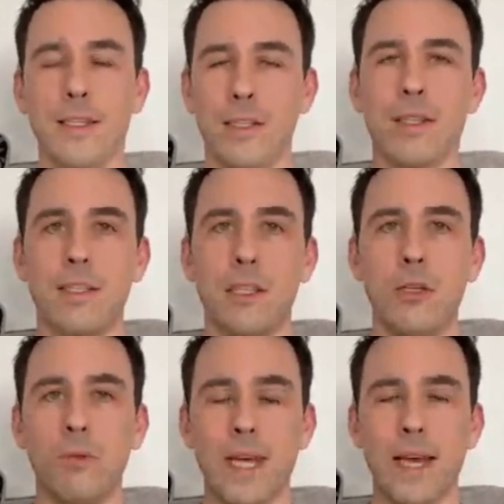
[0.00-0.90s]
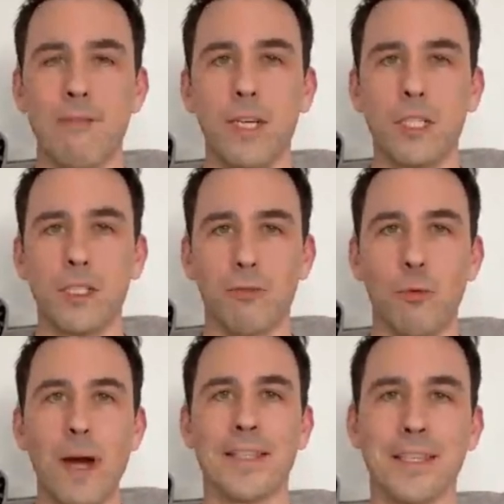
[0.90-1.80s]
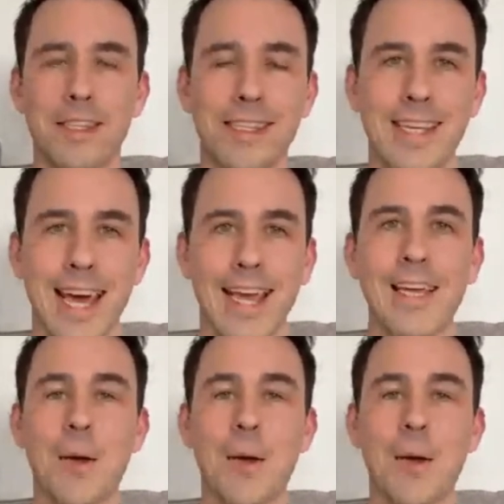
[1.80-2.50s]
So there's two definitions of wettest day,